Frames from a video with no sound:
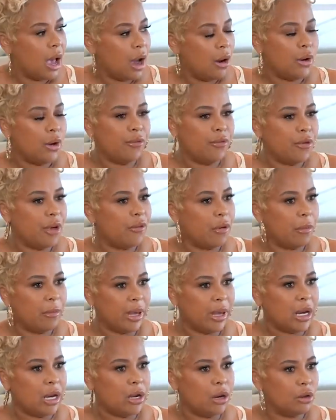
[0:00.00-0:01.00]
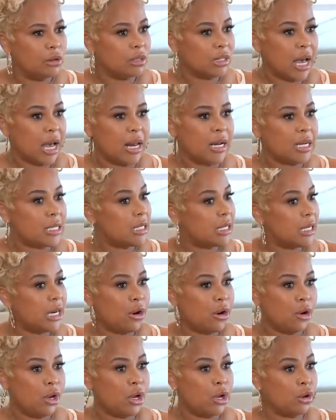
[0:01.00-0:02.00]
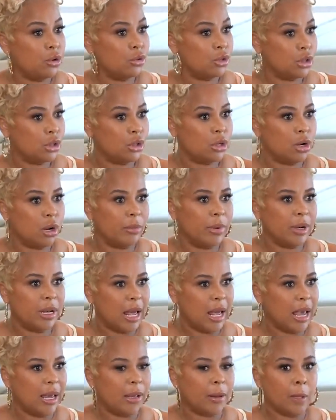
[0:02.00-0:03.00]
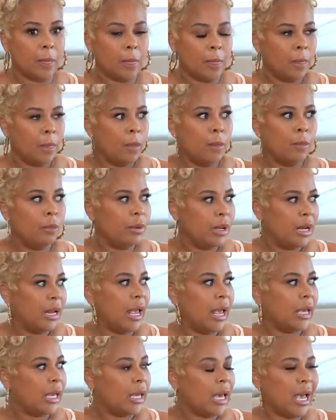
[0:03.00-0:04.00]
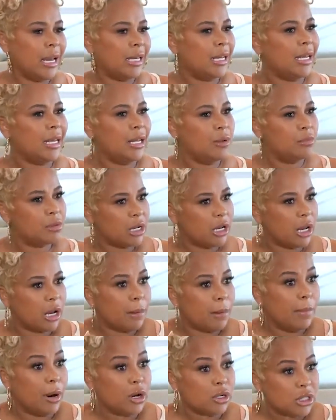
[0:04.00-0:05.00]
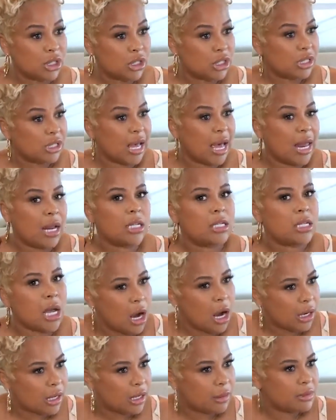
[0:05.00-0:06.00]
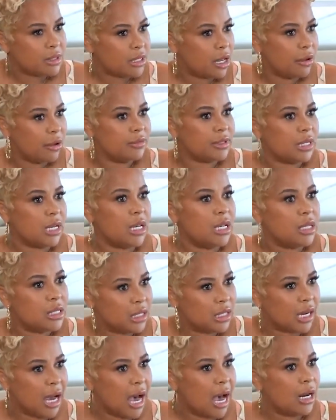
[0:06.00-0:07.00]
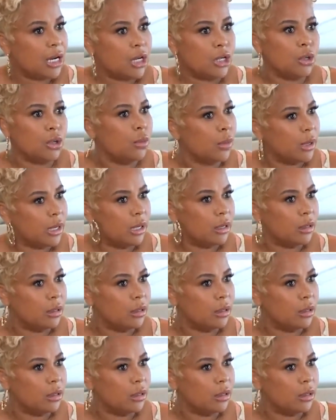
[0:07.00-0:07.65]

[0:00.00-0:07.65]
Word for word: I don't know if you've ever been in those kind of scenarios, you know, but no, like, not like that. But like, at the you like a person just kind of talking themselves into kind of doing